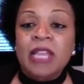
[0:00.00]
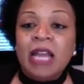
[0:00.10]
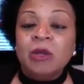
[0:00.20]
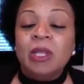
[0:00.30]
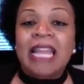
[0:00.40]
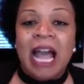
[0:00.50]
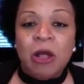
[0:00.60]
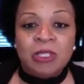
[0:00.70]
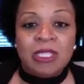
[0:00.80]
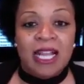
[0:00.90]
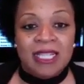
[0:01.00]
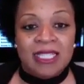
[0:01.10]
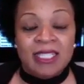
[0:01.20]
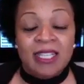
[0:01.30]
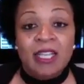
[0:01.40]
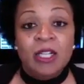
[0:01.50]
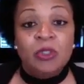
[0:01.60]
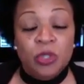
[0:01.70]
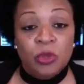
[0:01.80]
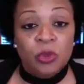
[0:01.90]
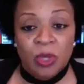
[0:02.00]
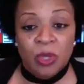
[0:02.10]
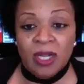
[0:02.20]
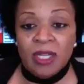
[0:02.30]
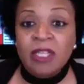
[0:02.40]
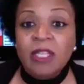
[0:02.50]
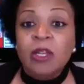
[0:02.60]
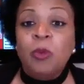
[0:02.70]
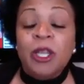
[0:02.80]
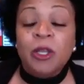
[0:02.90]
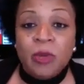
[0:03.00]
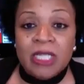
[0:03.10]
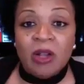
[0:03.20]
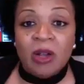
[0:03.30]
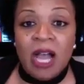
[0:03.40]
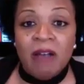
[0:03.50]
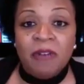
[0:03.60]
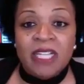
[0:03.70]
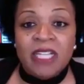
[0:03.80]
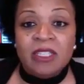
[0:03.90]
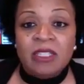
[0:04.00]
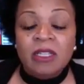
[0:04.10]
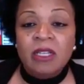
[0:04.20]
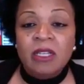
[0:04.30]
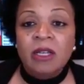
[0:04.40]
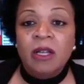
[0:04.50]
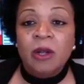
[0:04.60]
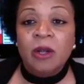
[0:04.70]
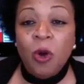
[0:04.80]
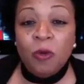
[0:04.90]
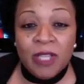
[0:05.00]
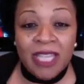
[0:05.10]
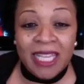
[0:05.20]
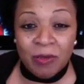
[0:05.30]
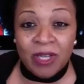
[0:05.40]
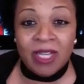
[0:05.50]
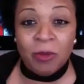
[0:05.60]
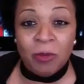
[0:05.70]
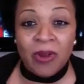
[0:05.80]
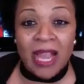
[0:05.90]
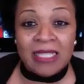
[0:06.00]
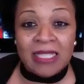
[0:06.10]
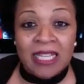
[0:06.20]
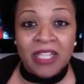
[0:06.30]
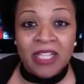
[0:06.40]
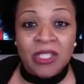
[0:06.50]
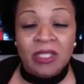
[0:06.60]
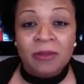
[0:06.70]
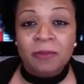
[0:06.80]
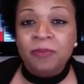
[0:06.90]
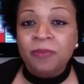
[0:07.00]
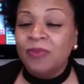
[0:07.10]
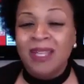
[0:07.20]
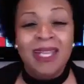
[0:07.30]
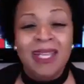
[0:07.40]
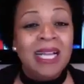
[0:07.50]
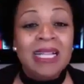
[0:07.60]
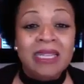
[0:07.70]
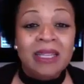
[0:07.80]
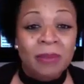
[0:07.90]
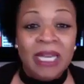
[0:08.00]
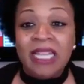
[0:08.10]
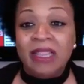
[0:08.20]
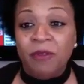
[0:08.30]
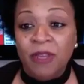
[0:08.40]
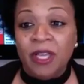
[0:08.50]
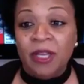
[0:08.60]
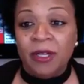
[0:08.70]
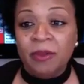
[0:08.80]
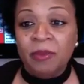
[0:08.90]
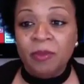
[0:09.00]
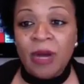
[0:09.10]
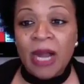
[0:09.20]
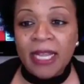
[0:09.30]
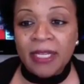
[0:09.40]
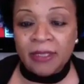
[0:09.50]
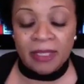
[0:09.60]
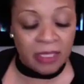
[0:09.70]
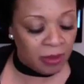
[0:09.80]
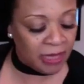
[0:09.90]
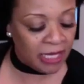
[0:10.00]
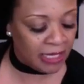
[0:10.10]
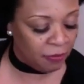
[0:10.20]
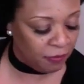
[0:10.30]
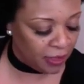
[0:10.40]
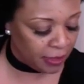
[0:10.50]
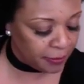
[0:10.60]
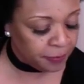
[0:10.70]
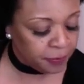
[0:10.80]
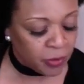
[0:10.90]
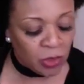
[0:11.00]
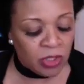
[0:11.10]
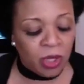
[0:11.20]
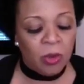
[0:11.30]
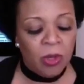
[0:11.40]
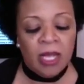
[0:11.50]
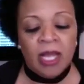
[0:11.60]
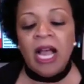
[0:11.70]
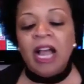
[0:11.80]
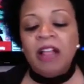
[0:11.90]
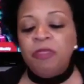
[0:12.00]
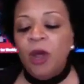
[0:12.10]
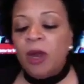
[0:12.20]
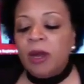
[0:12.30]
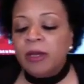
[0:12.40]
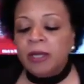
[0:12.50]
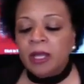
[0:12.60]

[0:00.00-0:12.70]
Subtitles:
allows us to, increase our confidence, hopefully get rid of the procrastination, and eliminate the fear, right? Eliminate the fear. So a third